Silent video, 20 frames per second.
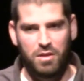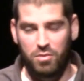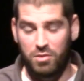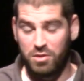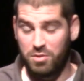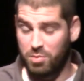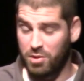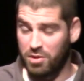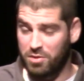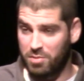
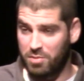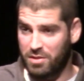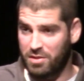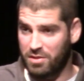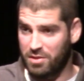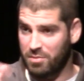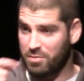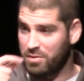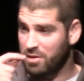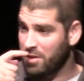which brings me
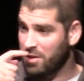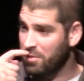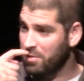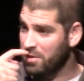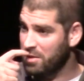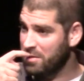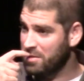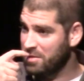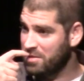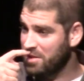to something I
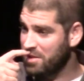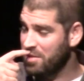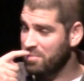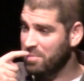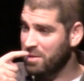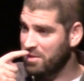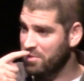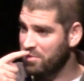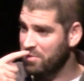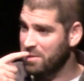wanted to
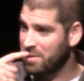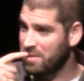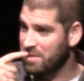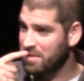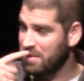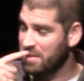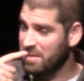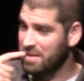say, by the way.